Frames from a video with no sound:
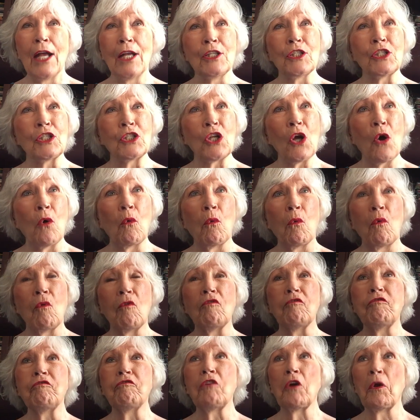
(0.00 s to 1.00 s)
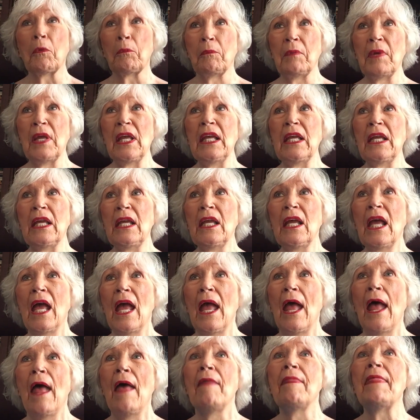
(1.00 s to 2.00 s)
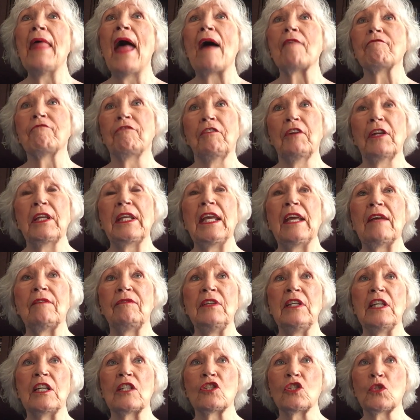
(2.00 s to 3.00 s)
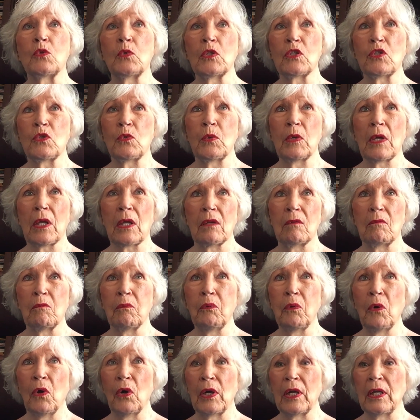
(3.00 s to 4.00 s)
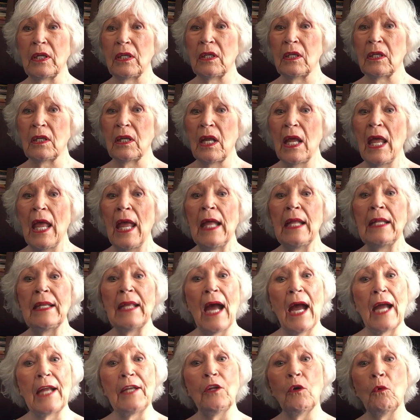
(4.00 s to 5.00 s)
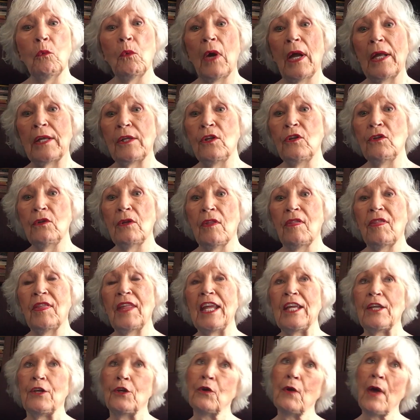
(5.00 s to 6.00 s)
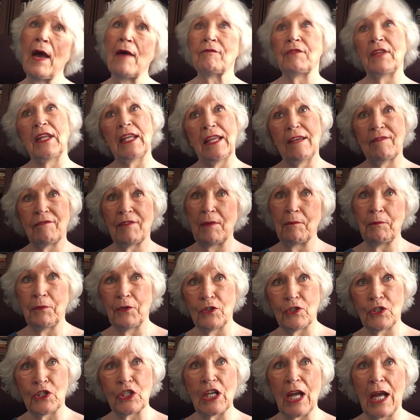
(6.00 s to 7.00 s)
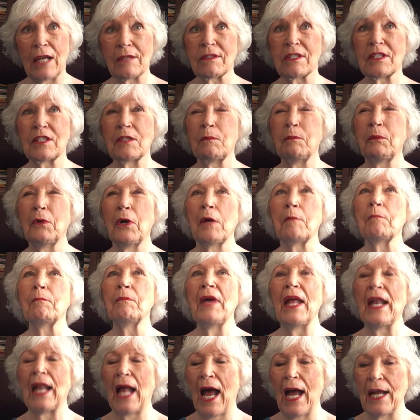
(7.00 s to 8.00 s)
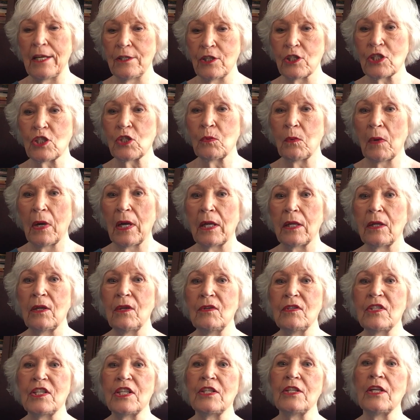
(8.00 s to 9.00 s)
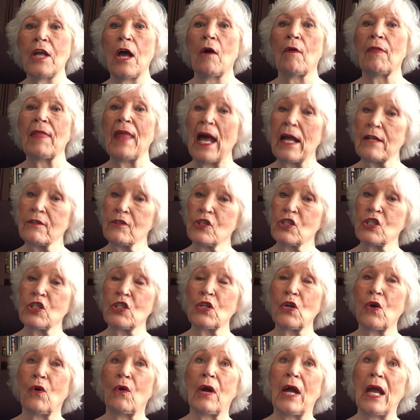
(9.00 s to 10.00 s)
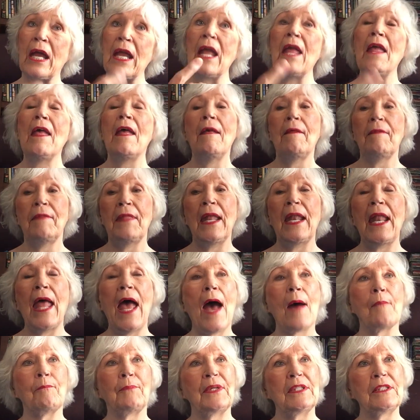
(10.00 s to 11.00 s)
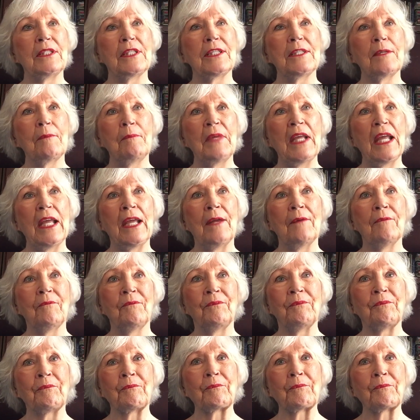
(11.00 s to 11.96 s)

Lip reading: So for me, that forgiveness was real important. Now, I don't want you to think you have to give up your child support, but I just want you to know that story that happened to me.